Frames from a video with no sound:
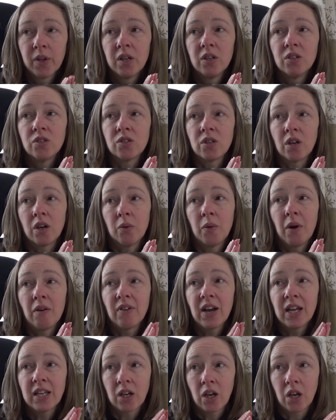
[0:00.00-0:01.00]
So I've
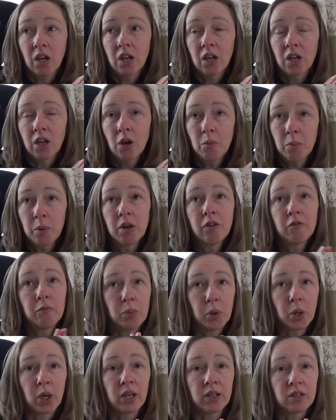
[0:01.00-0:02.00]
had a couple of
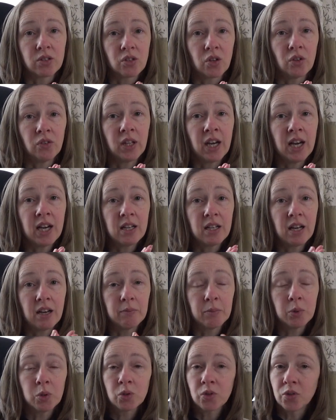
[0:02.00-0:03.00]
bookings on that.
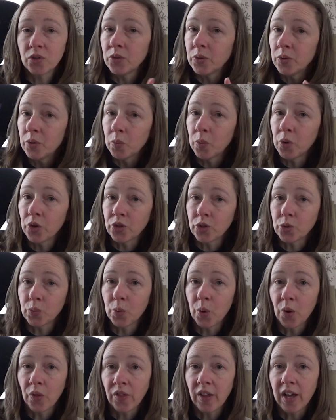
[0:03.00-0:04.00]
I'm also doing a
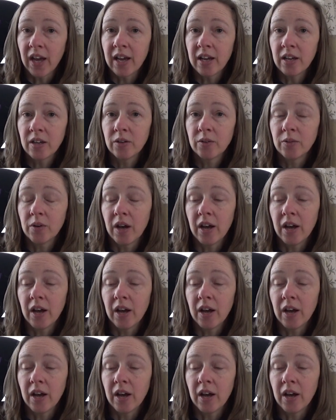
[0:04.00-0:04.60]
one-to-one there.